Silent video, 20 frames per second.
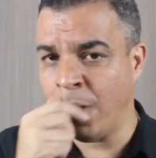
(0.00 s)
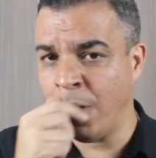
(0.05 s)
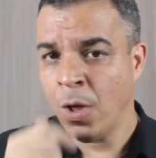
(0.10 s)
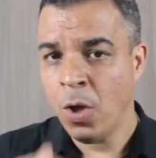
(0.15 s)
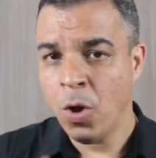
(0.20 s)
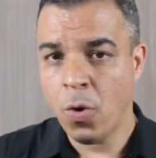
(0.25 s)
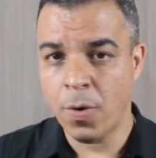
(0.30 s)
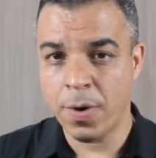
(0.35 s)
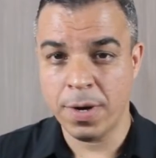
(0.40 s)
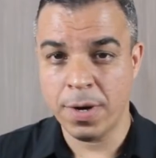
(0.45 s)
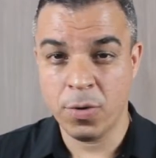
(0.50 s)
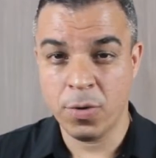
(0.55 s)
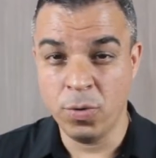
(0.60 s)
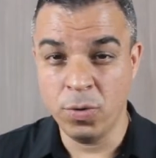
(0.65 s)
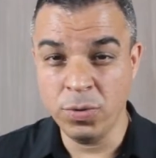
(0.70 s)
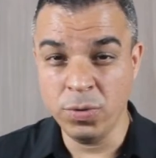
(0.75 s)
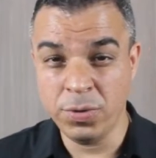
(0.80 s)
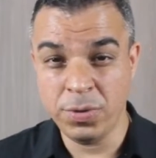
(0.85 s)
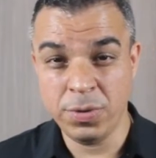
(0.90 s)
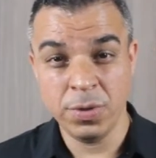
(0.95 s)
or a good
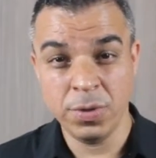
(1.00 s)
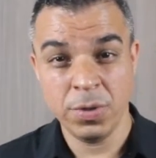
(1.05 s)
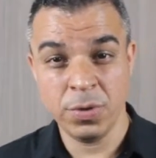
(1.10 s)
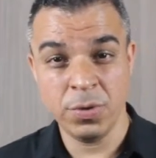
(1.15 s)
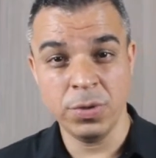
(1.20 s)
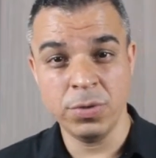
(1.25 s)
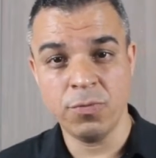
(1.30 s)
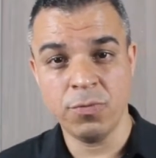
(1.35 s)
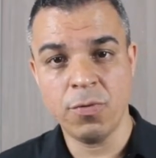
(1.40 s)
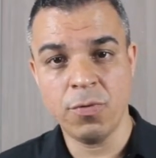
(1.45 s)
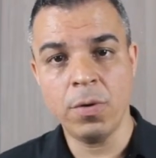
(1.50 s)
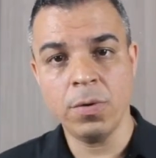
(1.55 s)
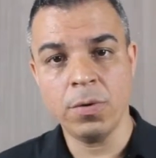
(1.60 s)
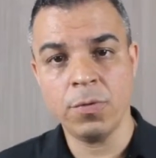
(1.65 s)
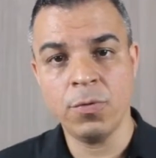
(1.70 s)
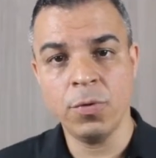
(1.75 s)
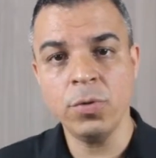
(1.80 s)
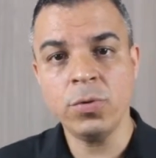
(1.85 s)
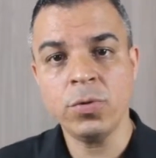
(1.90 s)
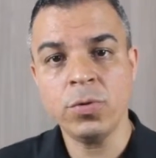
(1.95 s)

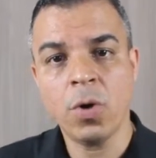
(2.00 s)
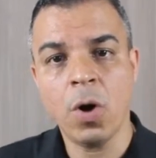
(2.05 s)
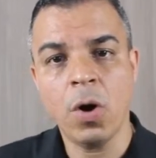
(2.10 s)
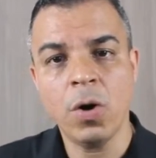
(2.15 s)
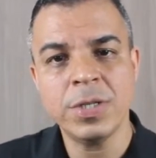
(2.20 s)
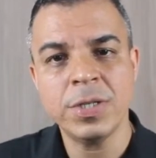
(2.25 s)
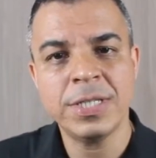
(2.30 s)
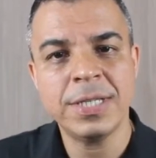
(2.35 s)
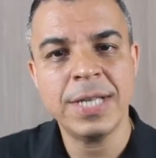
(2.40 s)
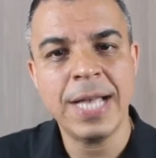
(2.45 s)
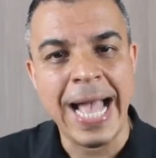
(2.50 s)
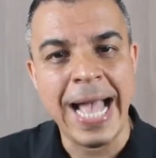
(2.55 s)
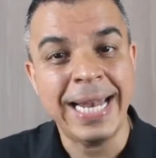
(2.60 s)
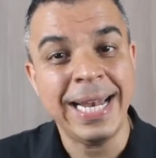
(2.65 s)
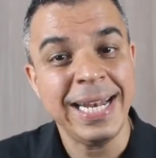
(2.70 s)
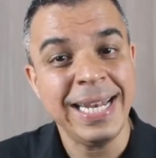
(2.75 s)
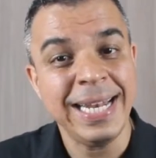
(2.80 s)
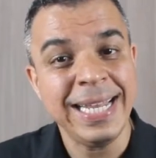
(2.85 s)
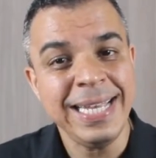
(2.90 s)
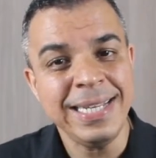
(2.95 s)
root cause
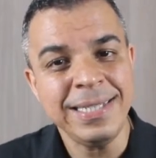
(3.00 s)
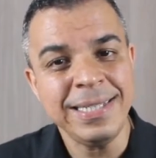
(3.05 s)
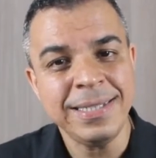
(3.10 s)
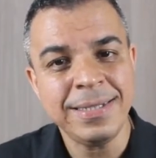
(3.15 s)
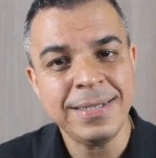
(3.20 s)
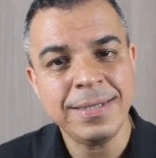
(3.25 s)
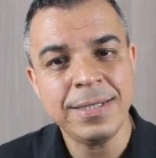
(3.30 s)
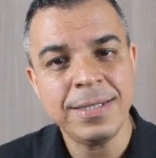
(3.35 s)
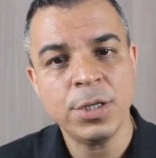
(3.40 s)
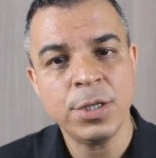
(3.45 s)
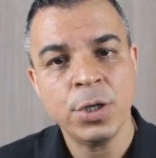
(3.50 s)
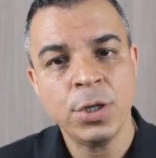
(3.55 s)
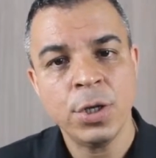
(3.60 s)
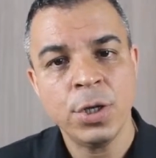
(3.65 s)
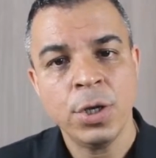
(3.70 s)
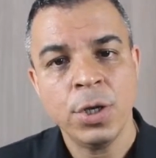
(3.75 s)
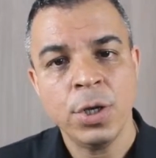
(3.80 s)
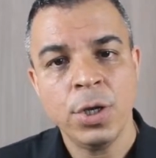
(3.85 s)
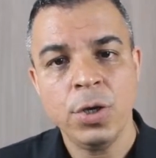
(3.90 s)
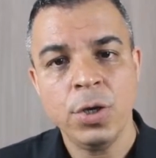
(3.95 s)
analyst,
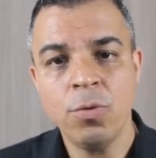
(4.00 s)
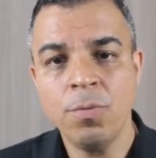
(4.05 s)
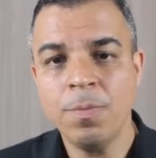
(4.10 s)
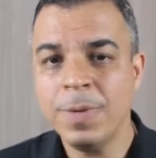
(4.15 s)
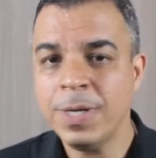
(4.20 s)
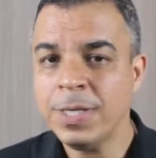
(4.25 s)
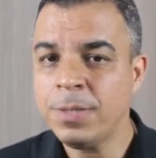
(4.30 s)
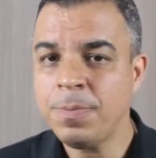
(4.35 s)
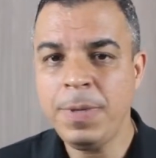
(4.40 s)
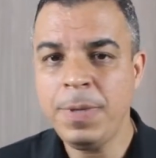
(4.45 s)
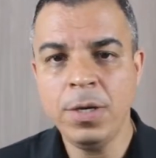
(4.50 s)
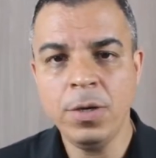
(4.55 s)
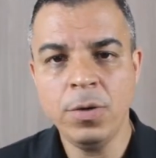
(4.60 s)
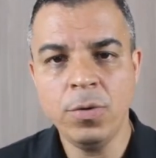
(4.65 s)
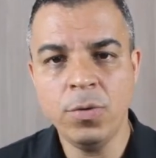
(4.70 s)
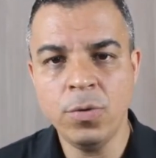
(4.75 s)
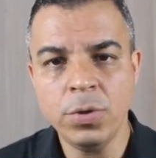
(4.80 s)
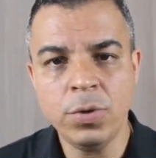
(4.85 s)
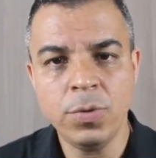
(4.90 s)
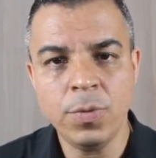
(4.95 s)
you must be
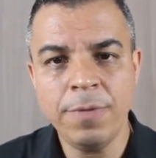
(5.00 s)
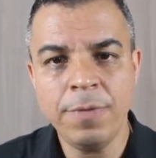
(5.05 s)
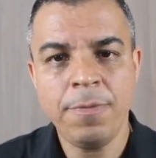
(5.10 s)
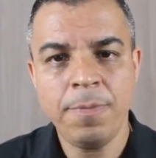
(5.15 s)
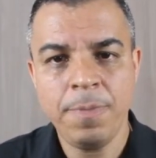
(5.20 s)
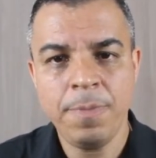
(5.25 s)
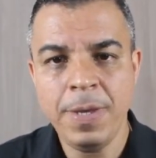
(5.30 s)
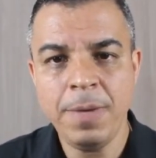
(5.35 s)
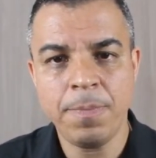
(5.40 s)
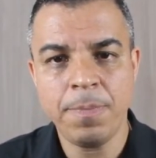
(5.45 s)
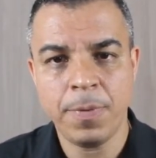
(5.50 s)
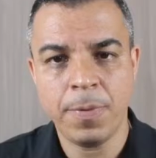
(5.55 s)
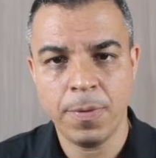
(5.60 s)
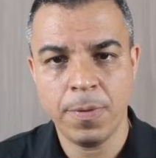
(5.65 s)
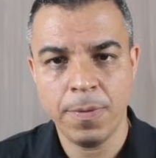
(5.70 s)
good with people.